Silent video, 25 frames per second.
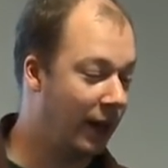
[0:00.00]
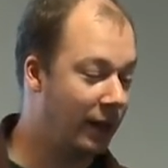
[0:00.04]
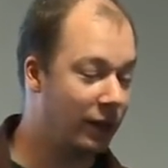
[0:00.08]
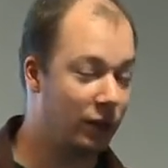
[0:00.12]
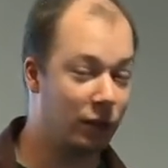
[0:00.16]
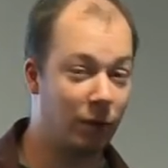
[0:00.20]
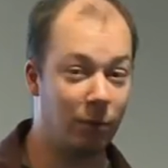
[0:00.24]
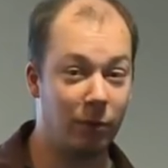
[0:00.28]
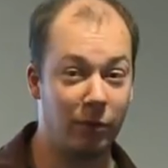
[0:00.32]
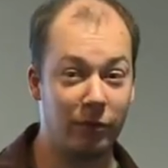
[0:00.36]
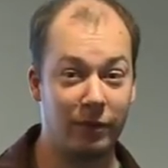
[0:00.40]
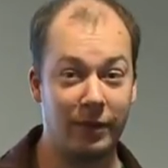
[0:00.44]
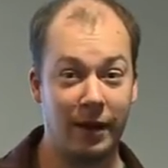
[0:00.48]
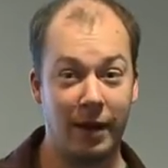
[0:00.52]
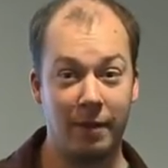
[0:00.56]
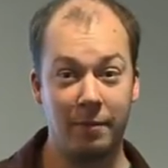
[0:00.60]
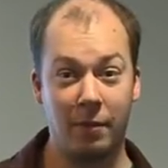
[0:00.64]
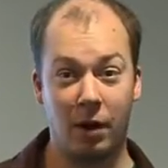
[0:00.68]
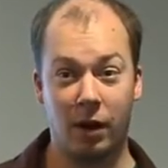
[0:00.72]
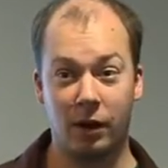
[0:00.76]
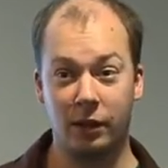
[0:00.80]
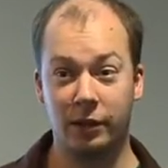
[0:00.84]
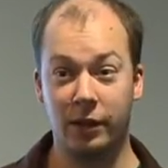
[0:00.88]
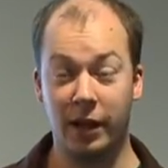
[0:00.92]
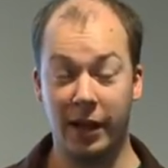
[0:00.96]
Some of them
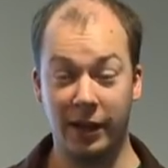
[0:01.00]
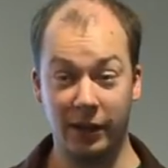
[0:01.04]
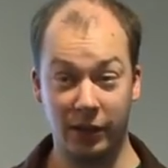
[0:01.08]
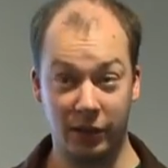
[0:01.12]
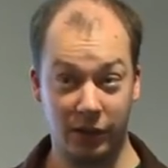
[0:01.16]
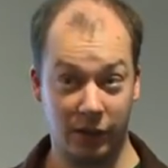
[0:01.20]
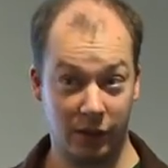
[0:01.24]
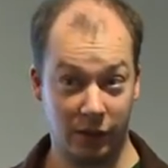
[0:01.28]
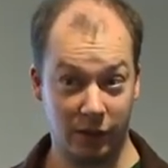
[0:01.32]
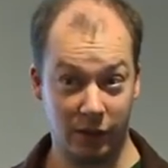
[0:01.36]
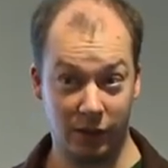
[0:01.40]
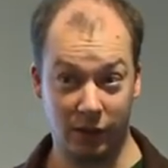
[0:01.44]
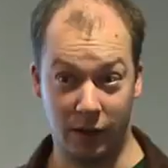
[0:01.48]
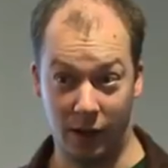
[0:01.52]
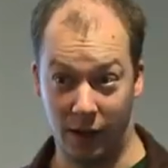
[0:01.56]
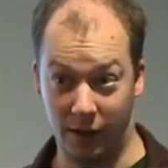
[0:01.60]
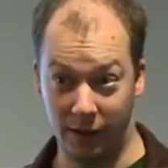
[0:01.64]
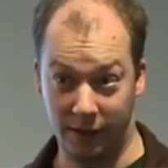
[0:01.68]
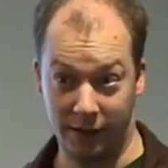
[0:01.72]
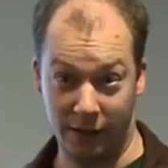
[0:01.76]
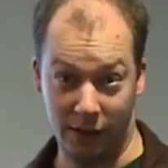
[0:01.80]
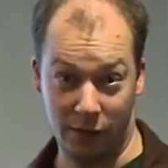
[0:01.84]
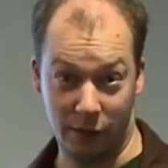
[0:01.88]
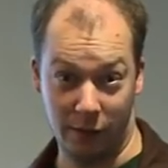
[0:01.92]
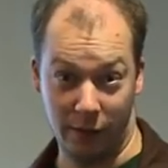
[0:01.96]
are dangerous,
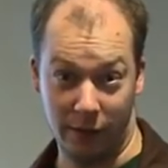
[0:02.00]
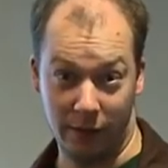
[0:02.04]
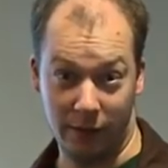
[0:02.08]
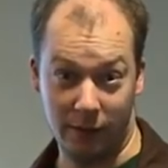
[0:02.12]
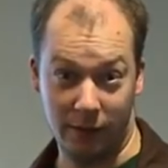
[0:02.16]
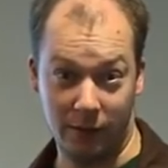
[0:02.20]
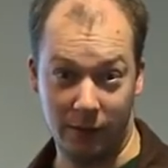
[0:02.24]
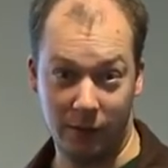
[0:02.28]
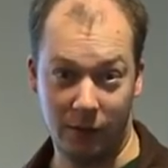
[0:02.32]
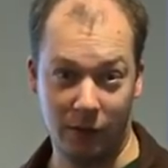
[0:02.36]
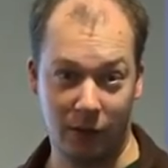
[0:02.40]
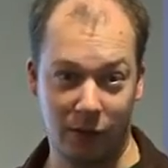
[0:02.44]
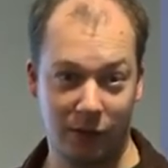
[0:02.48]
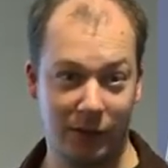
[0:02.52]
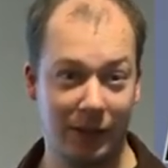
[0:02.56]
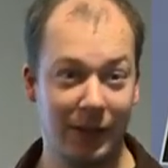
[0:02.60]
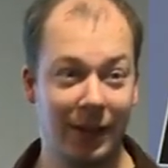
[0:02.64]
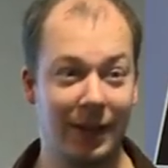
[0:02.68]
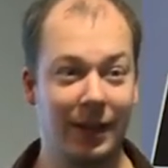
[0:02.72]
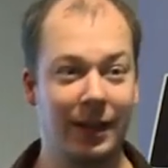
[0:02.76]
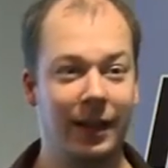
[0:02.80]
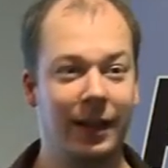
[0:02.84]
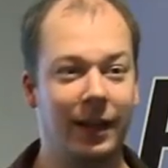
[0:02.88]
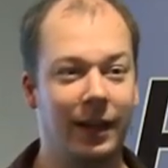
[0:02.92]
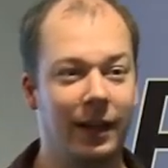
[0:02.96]
like this one, because you
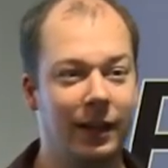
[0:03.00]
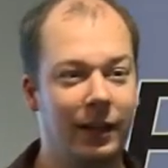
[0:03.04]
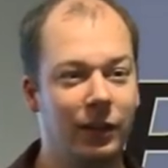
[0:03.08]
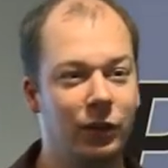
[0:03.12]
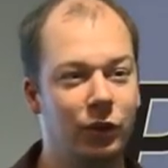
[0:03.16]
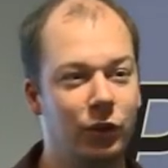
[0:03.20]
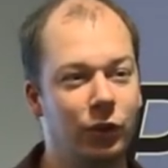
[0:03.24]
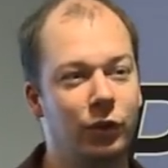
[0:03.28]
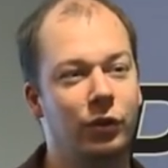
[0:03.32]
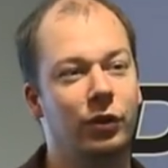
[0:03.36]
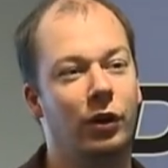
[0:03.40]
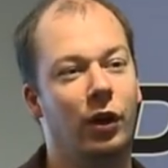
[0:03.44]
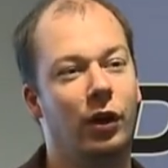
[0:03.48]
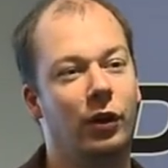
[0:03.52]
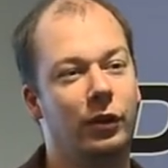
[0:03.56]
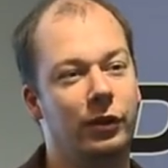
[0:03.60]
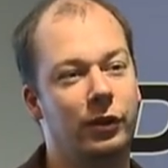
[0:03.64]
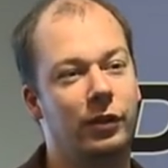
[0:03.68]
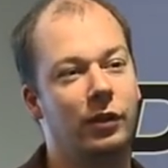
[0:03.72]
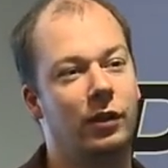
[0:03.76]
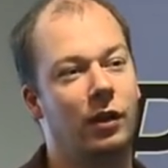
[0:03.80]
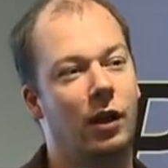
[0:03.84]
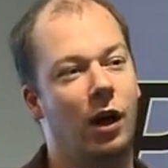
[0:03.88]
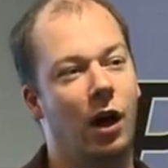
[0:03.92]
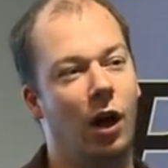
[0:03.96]
clearly should not
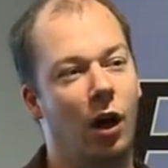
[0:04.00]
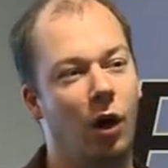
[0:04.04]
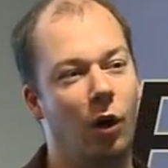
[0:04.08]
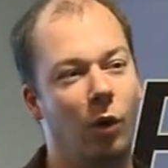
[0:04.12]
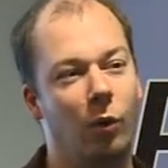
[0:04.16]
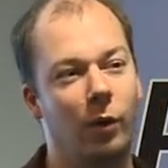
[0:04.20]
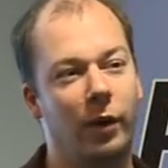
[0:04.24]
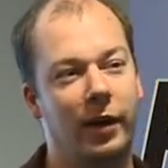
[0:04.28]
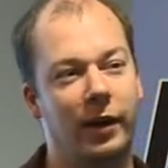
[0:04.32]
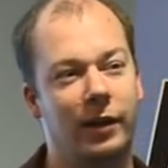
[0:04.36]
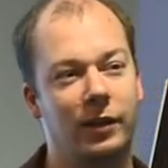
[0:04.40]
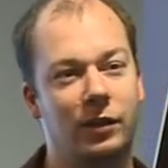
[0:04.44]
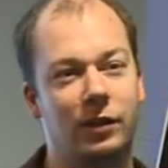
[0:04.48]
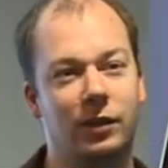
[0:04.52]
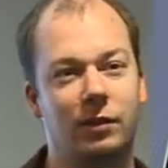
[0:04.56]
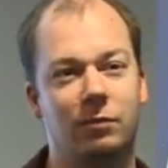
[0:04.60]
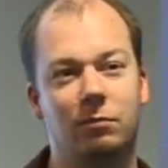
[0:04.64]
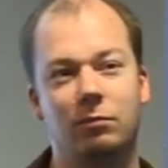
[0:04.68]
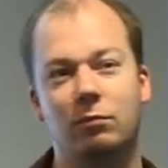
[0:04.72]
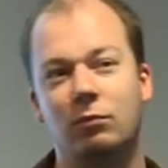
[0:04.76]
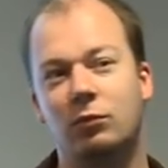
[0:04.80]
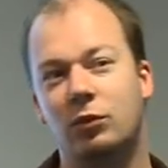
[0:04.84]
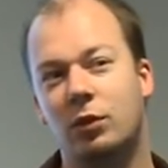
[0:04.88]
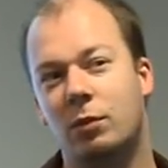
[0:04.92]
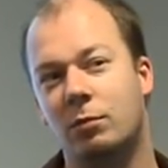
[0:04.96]
always,
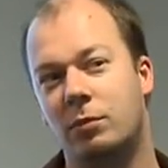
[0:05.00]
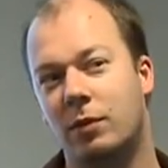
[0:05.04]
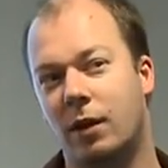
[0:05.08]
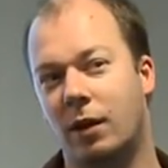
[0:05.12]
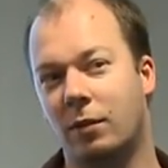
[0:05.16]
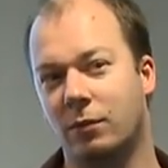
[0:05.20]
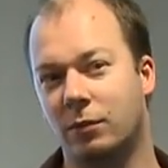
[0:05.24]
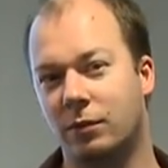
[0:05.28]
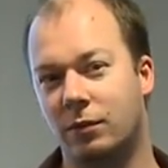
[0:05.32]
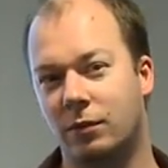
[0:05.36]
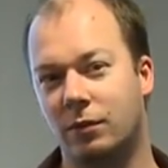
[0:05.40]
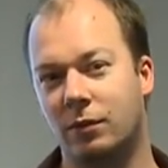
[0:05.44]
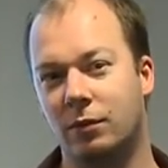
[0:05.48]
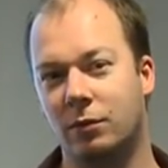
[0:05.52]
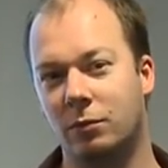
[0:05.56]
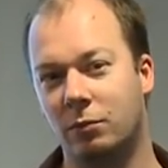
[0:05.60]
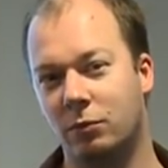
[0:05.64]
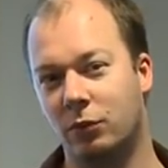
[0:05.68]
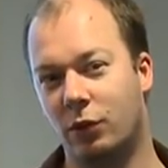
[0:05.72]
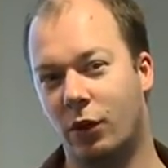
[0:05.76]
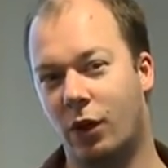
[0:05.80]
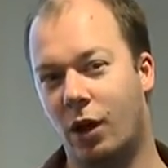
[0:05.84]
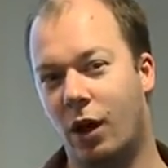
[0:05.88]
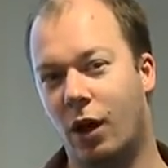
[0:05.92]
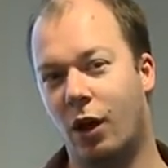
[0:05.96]
sometimes,
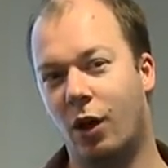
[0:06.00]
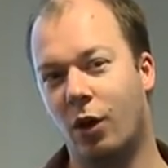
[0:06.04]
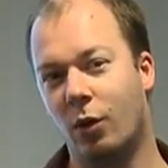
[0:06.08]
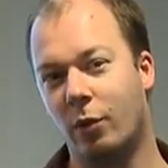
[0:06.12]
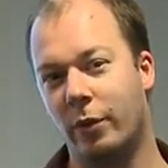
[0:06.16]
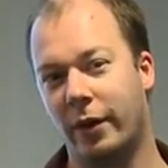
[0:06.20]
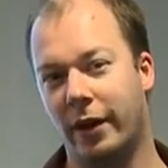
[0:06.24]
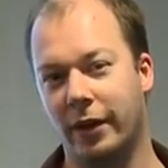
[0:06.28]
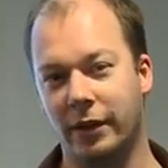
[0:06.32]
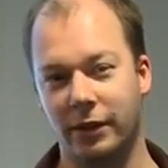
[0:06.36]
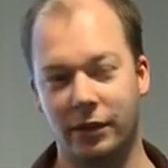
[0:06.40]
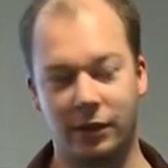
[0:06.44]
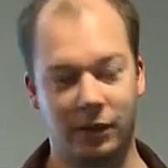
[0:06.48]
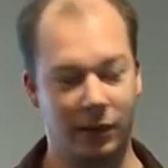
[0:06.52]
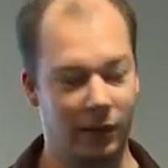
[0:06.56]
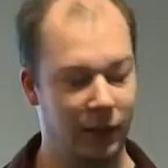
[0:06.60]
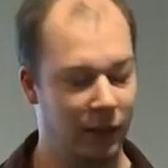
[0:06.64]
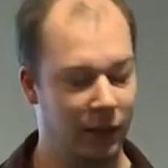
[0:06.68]
not always,